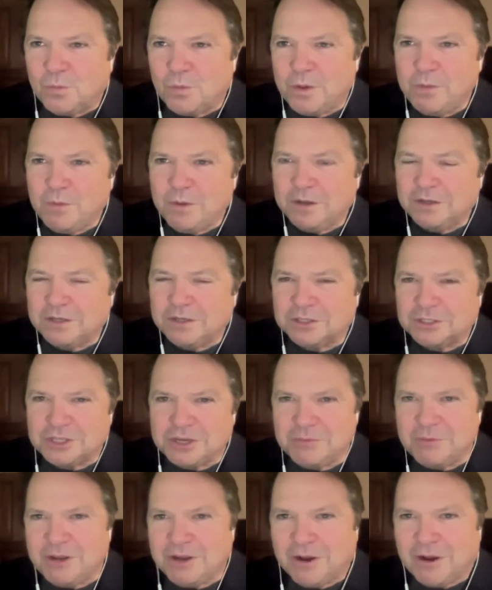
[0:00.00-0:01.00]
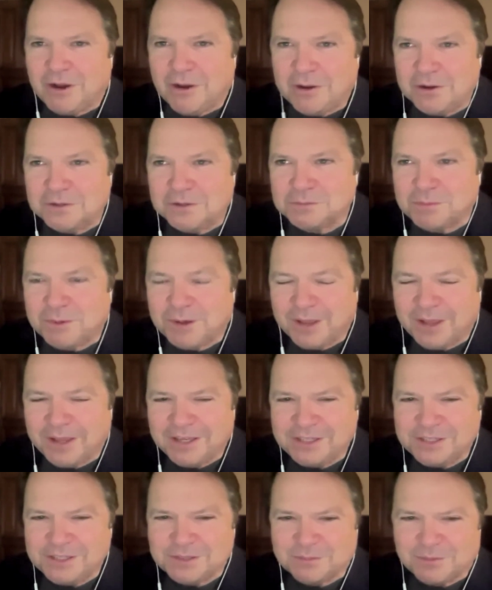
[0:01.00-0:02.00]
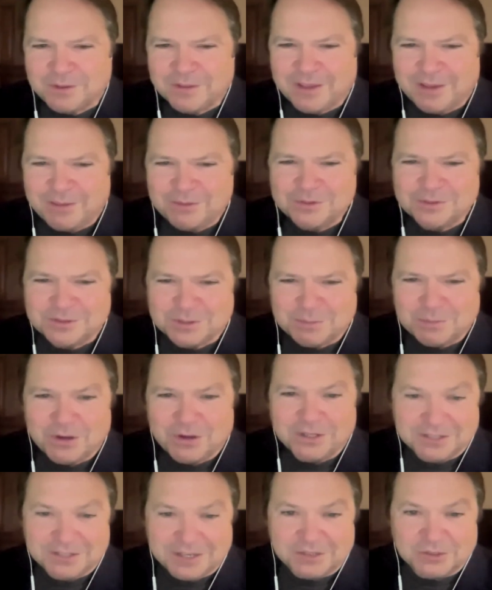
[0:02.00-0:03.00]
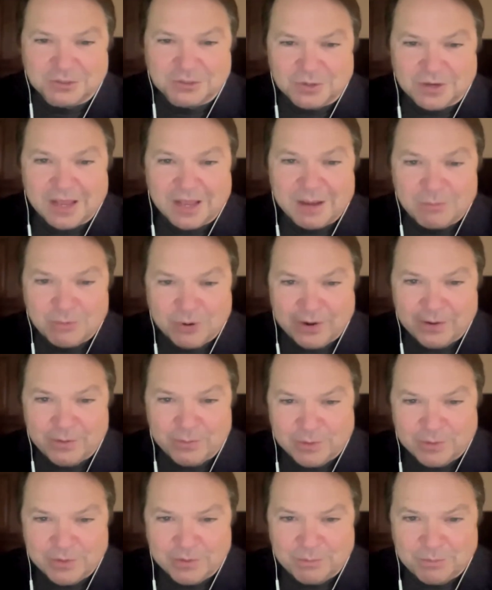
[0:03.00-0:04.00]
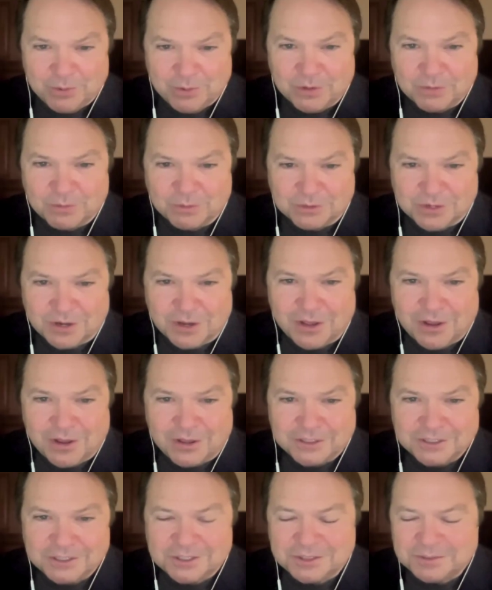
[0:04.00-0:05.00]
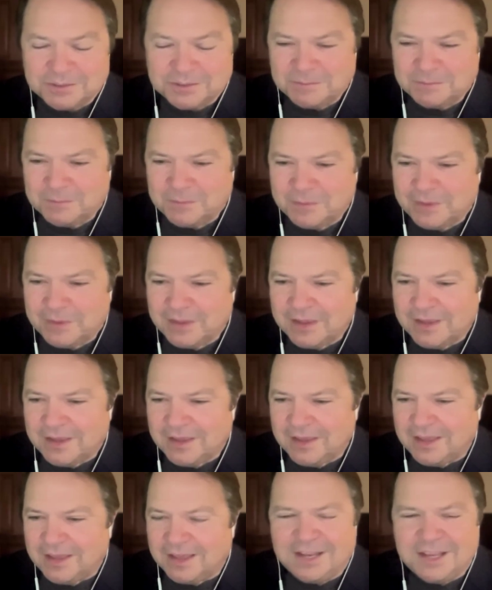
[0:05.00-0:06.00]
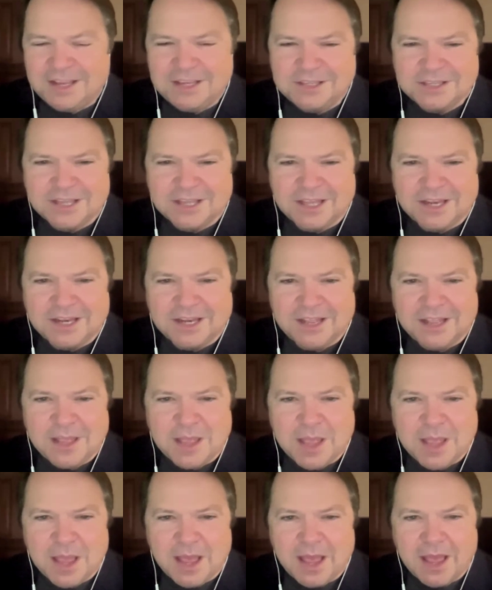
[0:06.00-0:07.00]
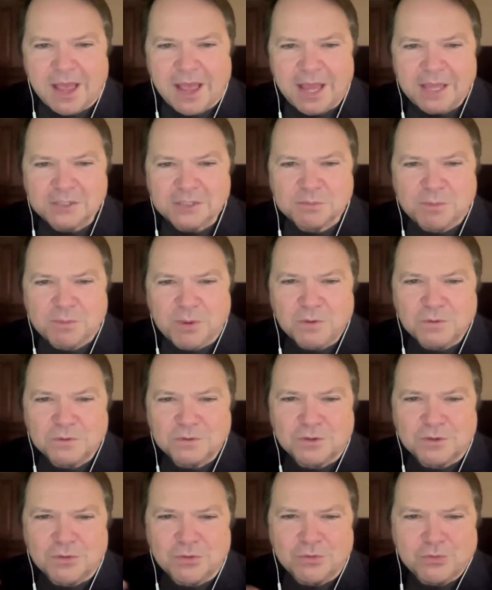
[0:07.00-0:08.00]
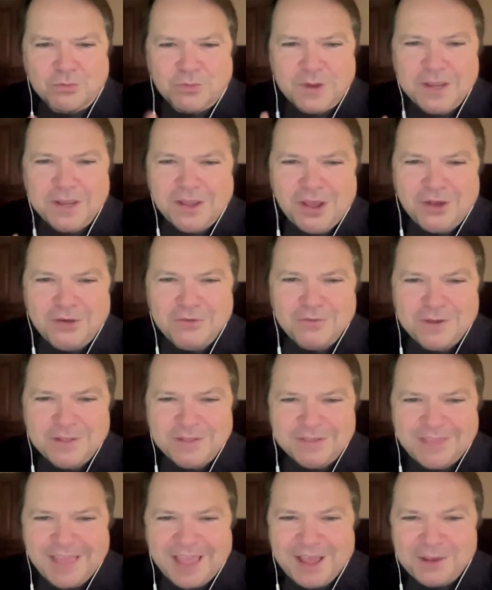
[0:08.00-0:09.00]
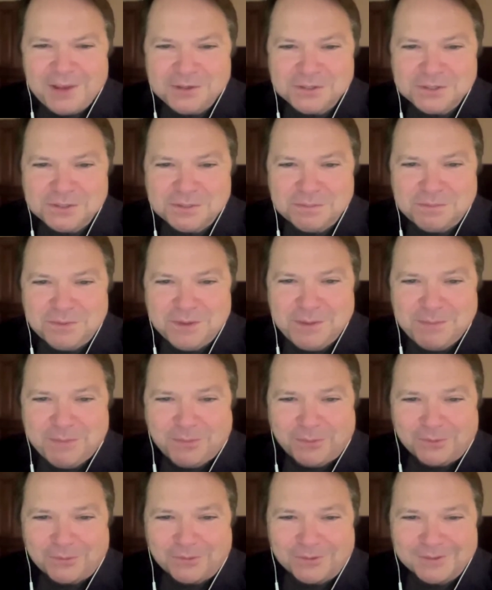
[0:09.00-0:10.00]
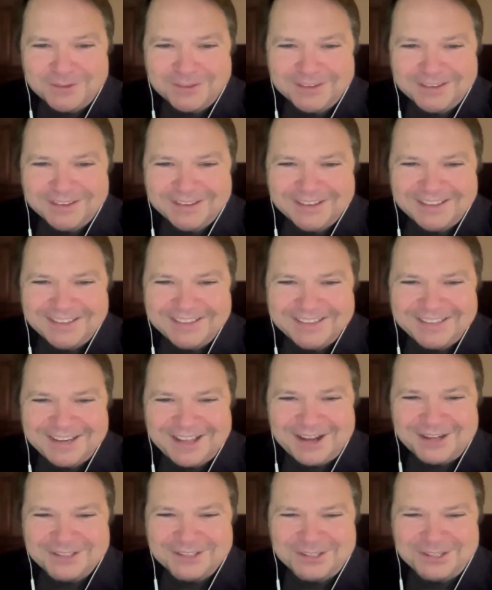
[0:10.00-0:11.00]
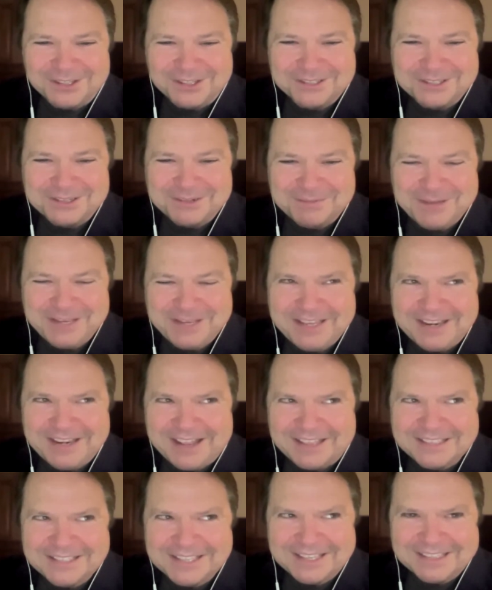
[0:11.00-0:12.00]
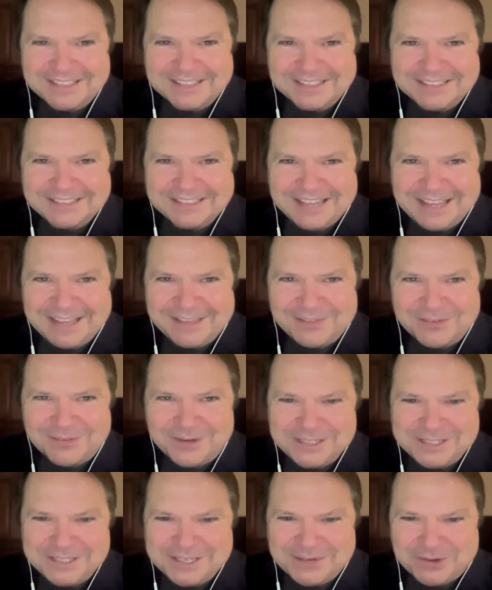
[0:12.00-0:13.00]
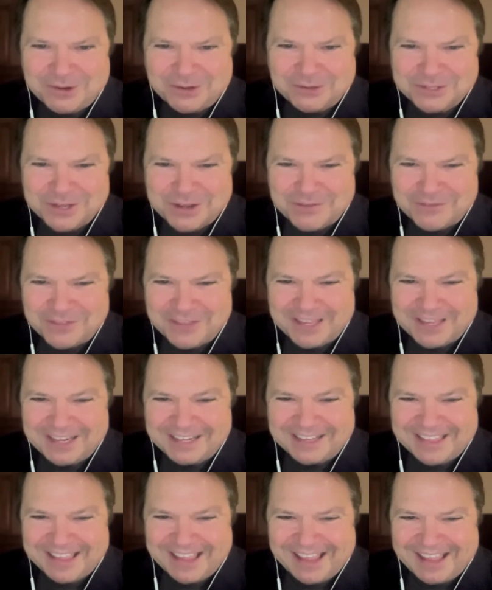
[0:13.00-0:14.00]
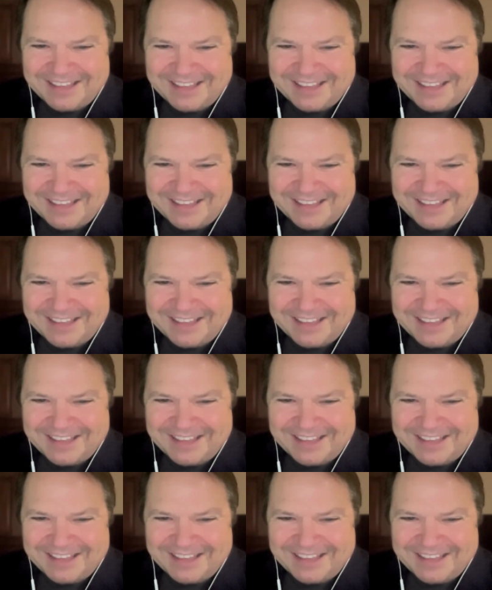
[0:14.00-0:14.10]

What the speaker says: we went to Jimmy Carter's place." Well, that was the presidential library where the book was launched. And he said, "I spoke to 300,000 people." And the doctor looked at me and I said, "Take 3 zeros off the end of